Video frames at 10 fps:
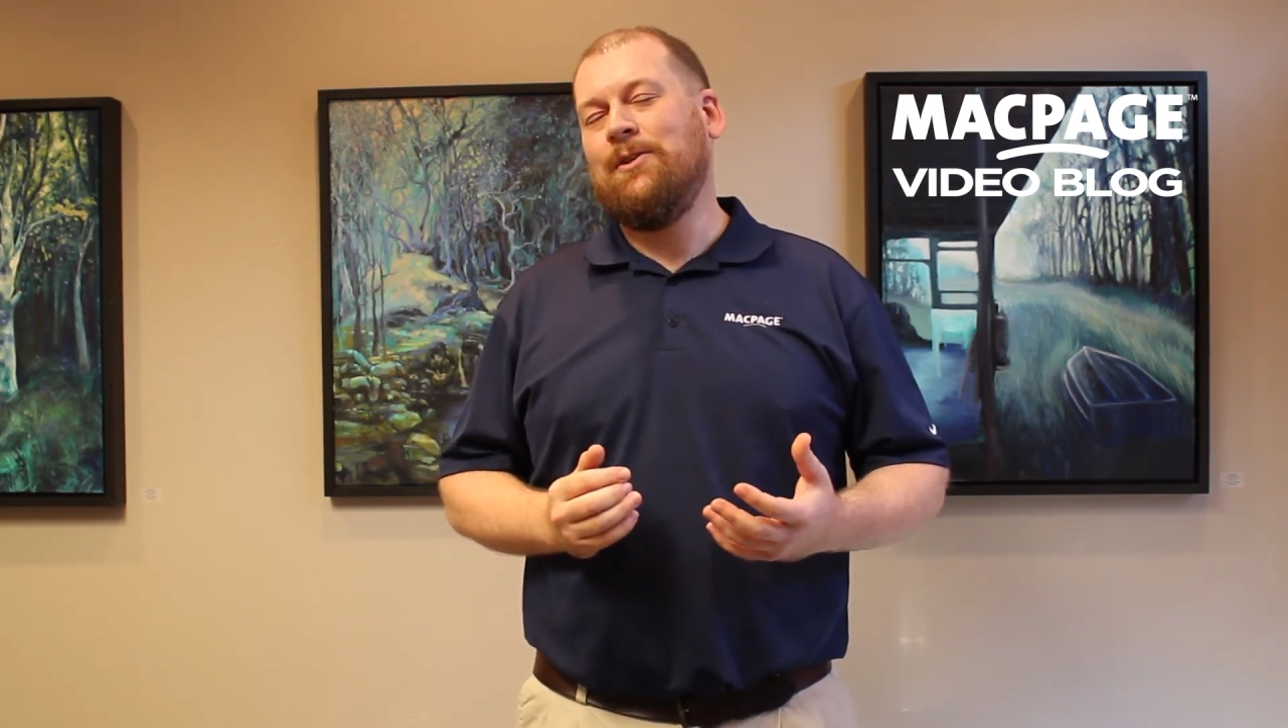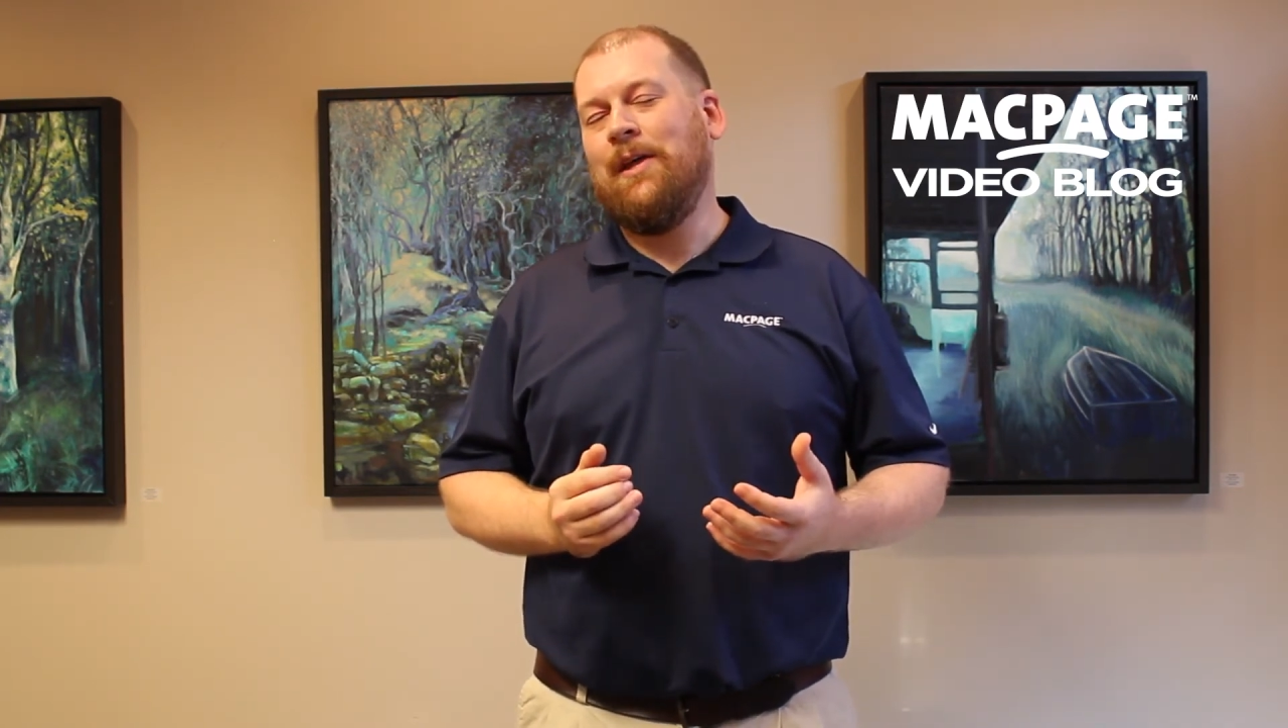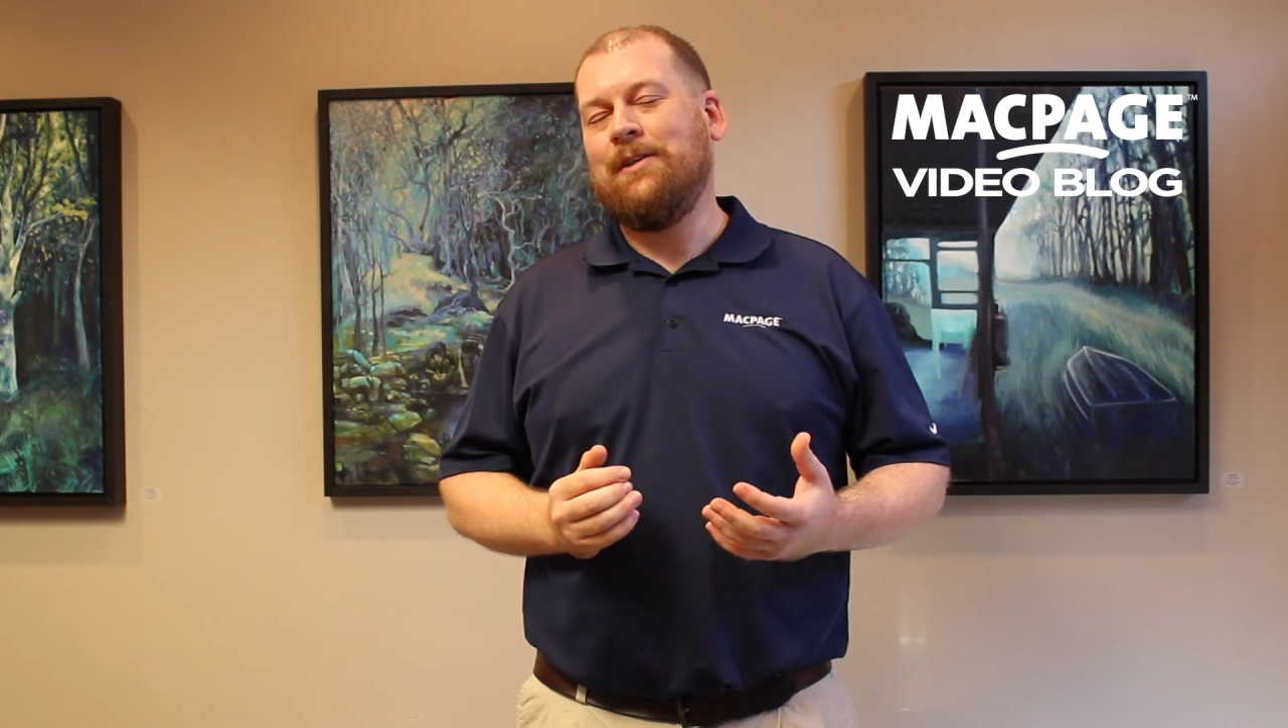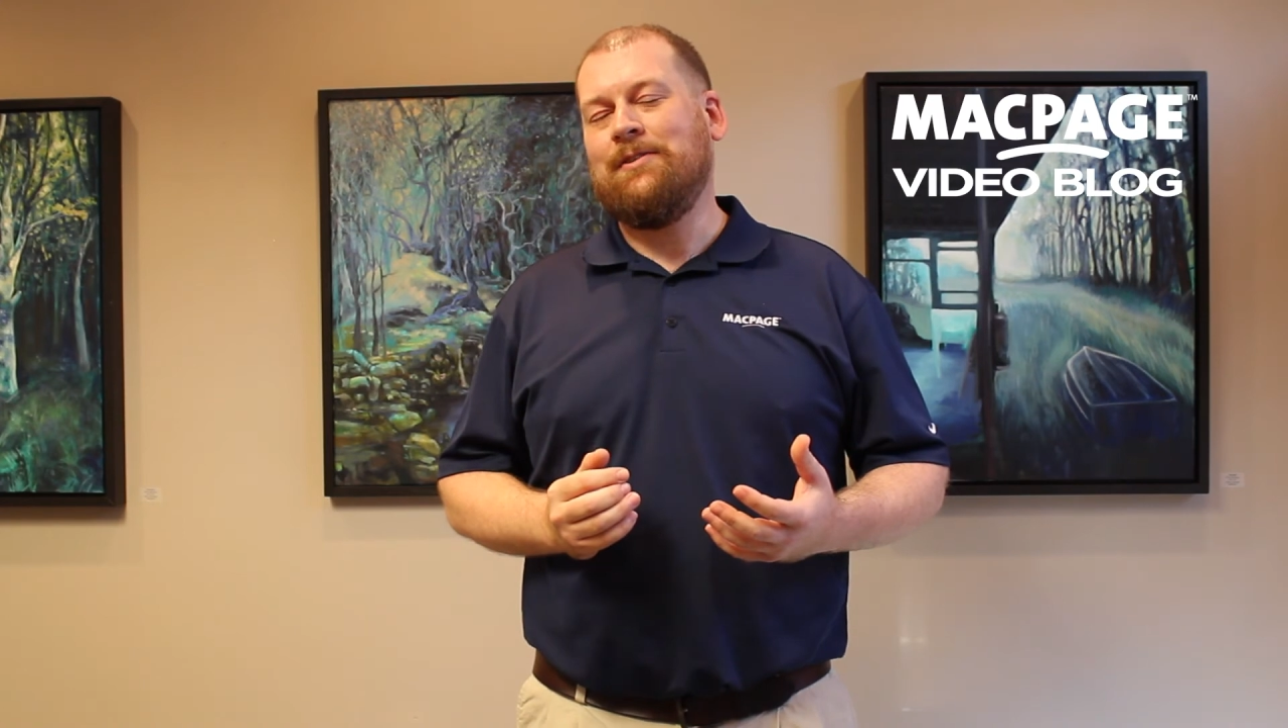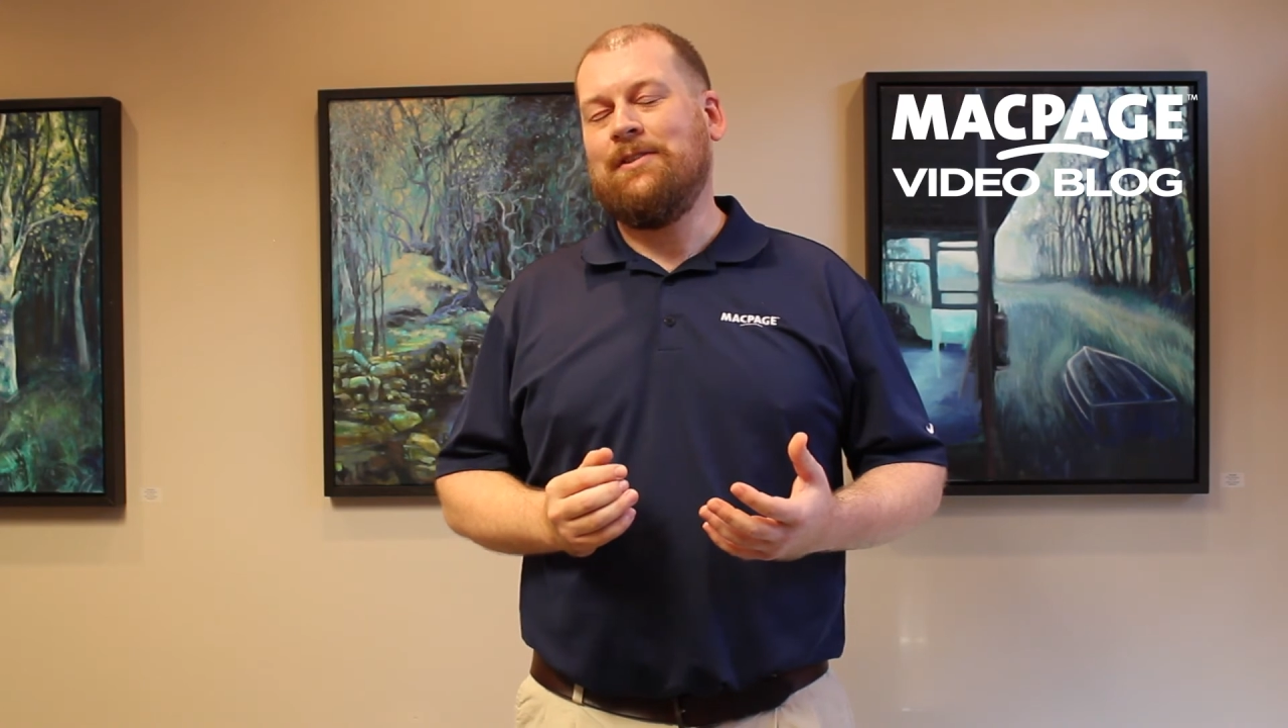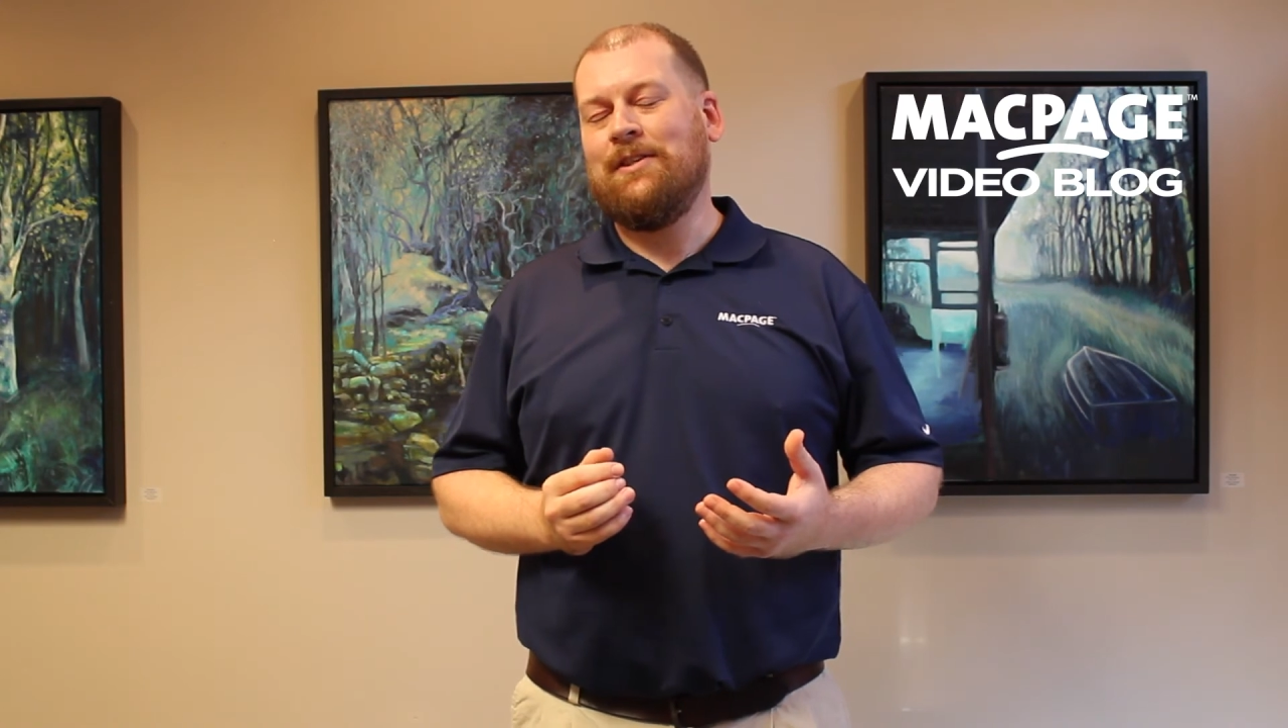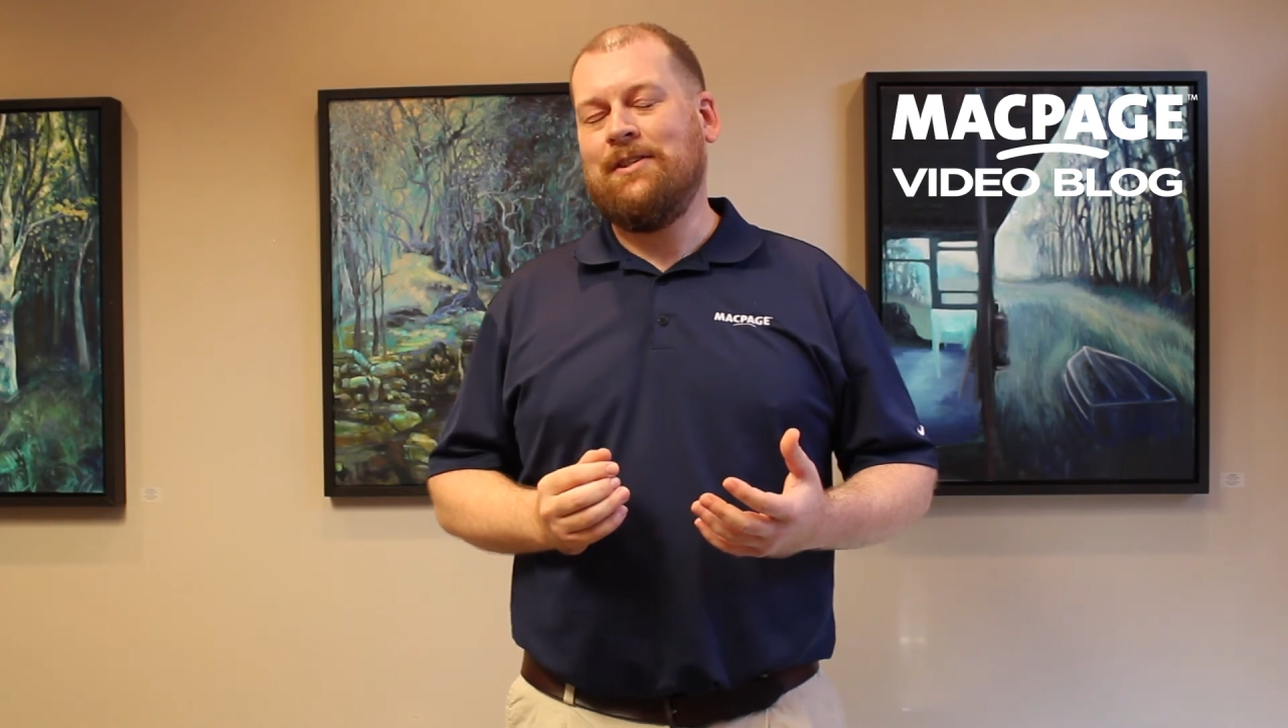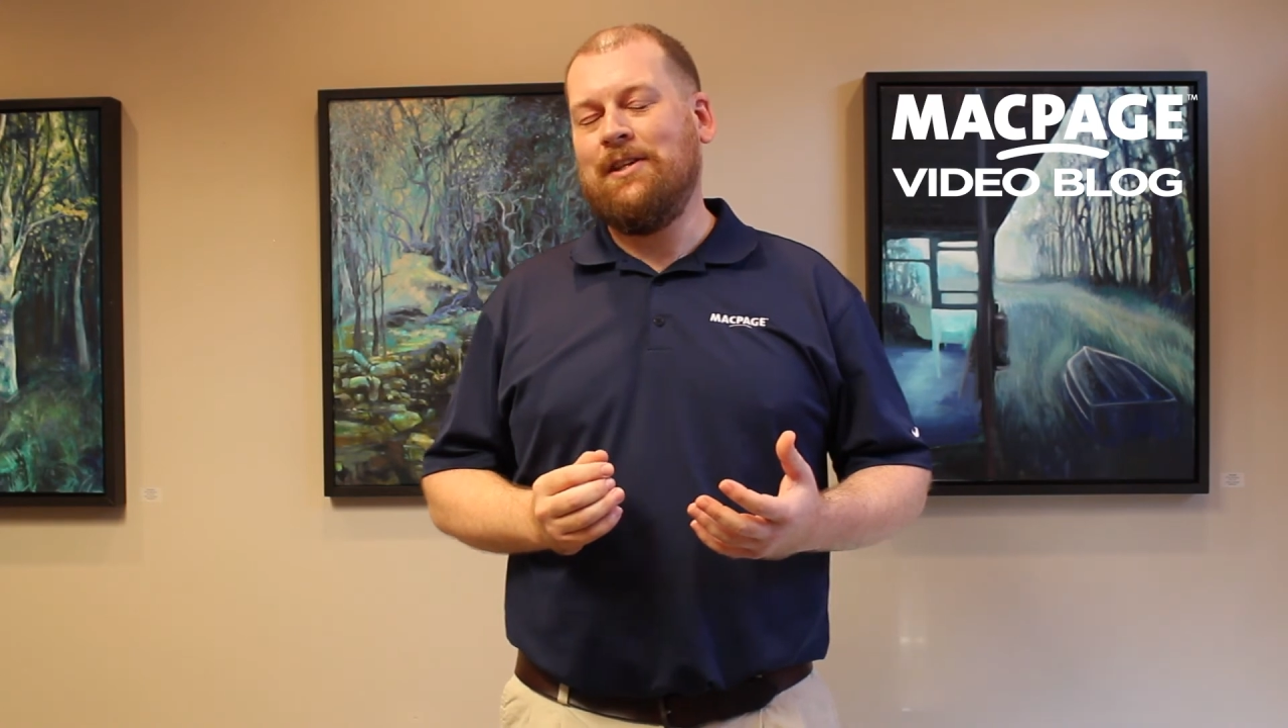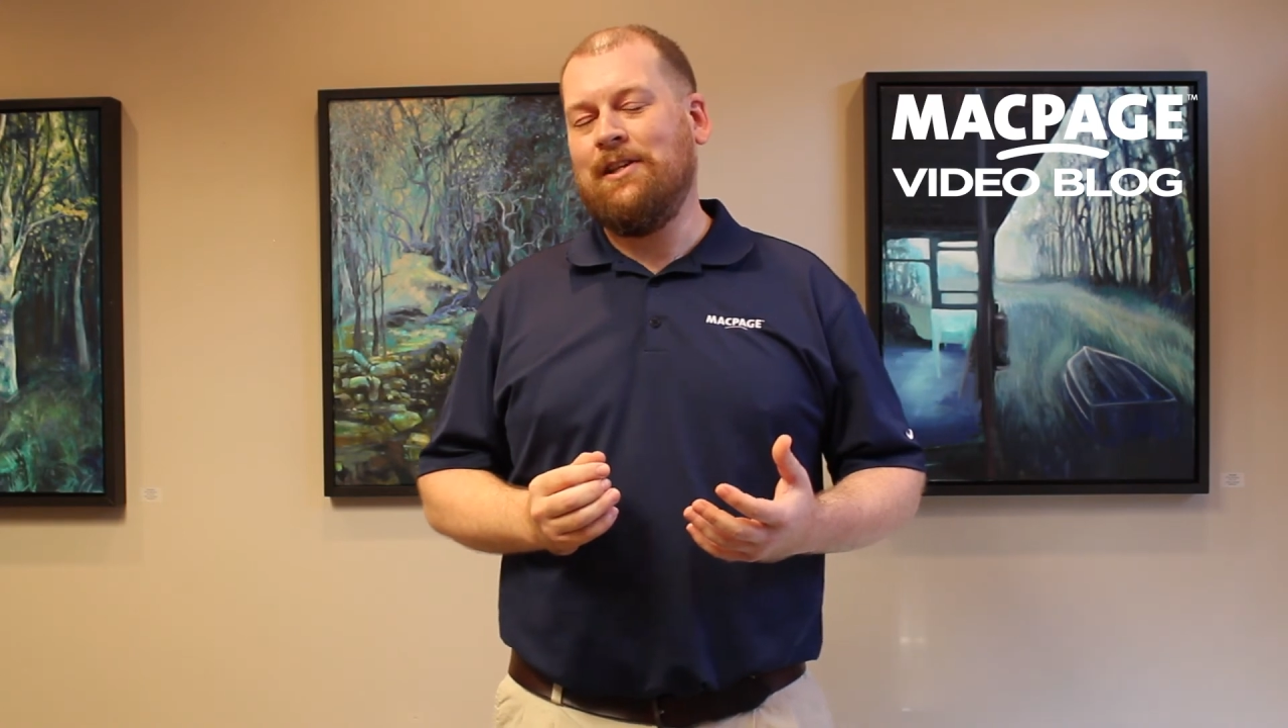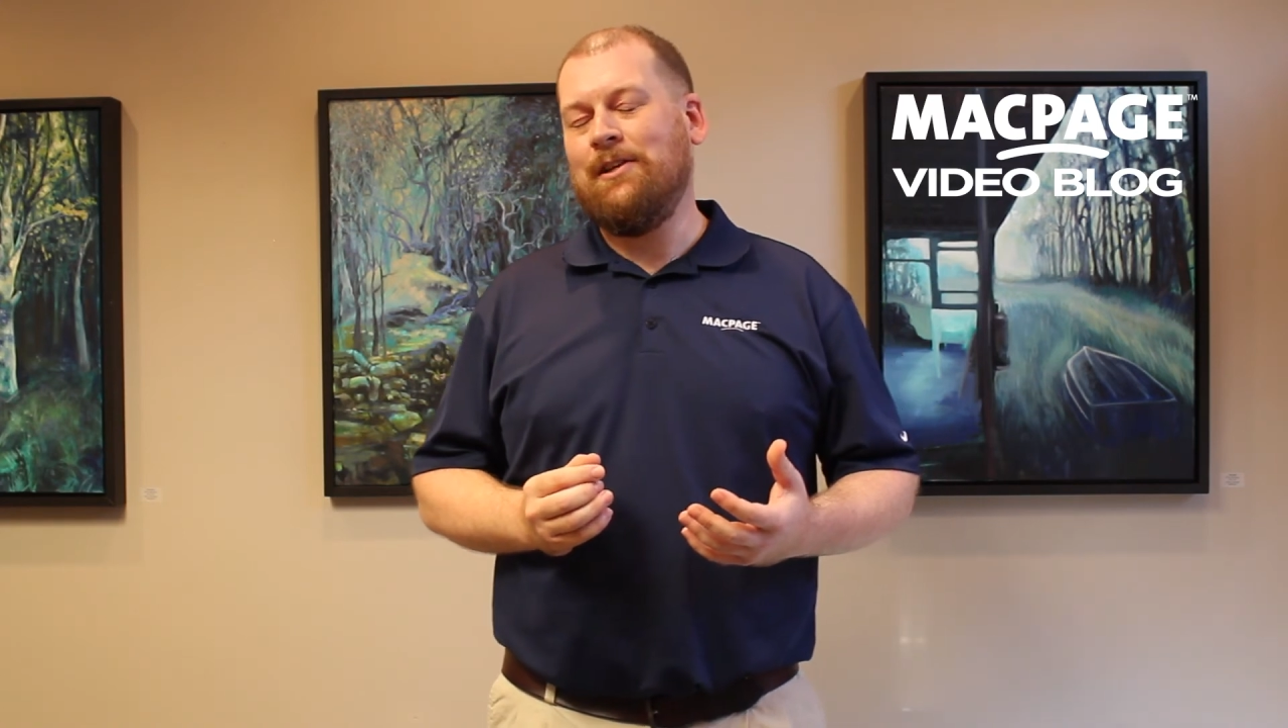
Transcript: 2016,